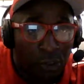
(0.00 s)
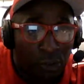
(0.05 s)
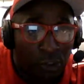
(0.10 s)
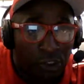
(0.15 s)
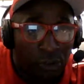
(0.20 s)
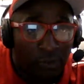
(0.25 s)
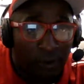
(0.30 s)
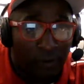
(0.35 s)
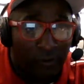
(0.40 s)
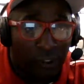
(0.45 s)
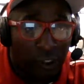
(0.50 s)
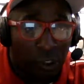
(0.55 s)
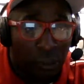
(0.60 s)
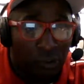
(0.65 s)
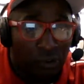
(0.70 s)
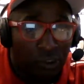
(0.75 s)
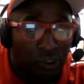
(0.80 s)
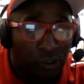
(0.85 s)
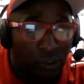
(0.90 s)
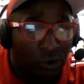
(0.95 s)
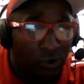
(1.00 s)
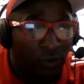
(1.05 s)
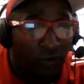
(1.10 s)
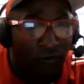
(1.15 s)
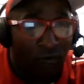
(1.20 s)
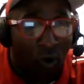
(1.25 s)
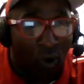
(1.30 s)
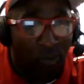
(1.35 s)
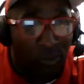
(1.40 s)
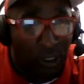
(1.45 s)
Smith-Schuster, the
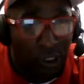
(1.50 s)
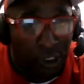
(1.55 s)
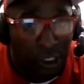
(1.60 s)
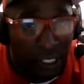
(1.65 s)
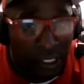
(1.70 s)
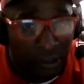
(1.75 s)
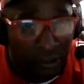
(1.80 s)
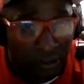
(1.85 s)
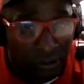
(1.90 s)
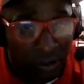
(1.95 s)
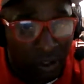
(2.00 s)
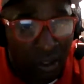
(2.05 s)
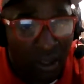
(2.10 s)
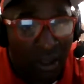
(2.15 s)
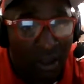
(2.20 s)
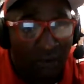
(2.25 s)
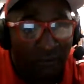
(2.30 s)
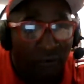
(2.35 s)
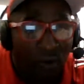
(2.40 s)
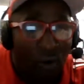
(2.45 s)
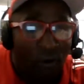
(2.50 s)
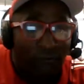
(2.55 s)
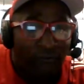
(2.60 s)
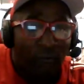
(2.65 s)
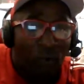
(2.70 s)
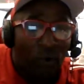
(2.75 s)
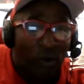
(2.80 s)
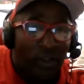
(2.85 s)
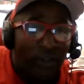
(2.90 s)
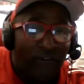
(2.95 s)
former Steeler, for a
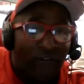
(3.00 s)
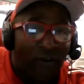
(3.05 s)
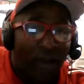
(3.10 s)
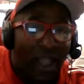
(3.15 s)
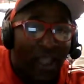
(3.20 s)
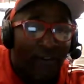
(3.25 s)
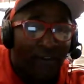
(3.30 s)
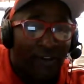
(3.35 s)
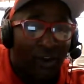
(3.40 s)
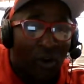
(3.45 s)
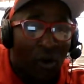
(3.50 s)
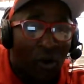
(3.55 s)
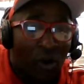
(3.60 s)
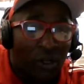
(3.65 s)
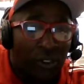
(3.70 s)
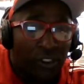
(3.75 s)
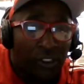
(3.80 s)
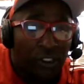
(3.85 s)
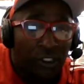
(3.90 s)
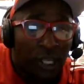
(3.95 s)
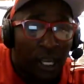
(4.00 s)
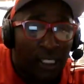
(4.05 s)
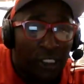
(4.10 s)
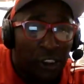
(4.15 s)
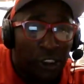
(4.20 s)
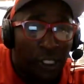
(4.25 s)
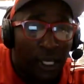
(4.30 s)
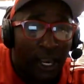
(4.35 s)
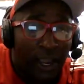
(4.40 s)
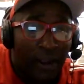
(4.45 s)
45-yard
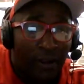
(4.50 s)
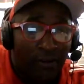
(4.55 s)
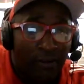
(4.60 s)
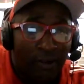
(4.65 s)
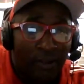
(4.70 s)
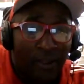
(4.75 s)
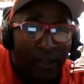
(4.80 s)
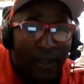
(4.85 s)
touchdown.